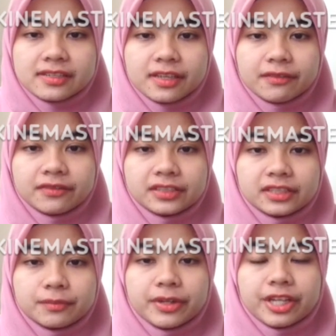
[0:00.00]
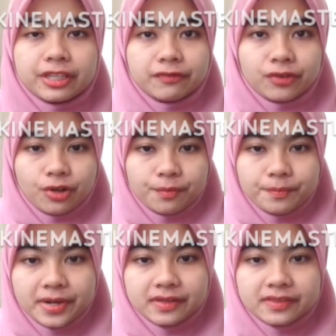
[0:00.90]
several bioactive
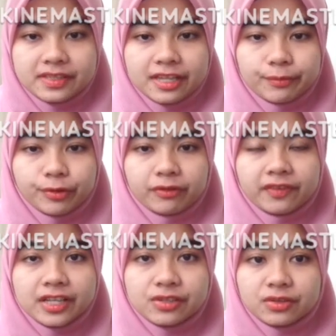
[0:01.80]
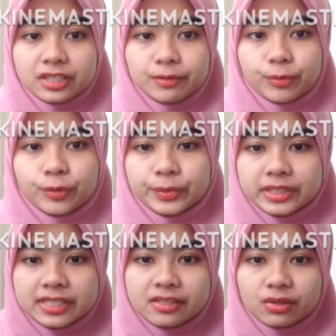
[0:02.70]
compounds that provide soothing
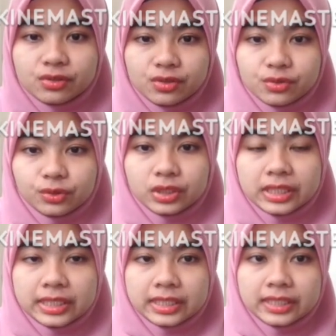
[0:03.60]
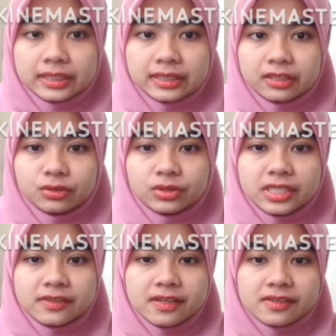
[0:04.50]
properties also. The
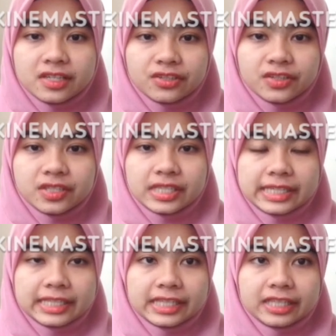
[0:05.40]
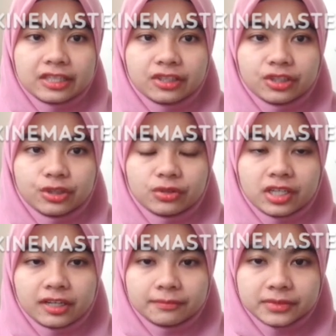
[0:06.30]
cooling sensation in
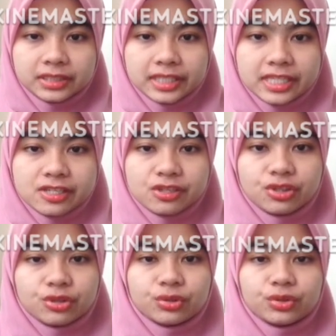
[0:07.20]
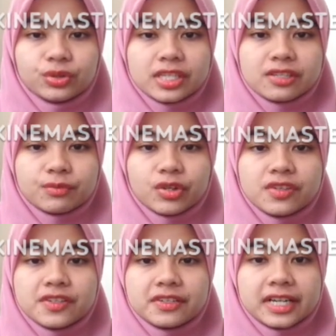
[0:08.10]
cucumber is due to its
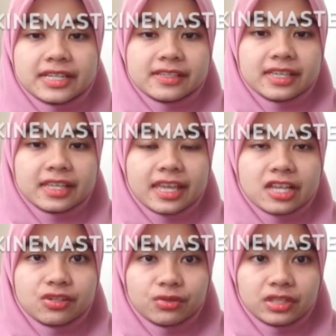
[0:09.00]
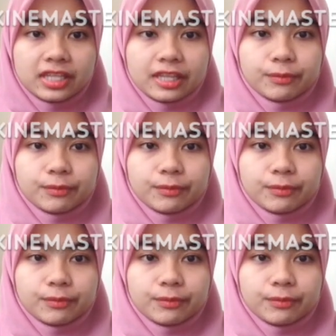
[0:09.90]
moisturizing and soothing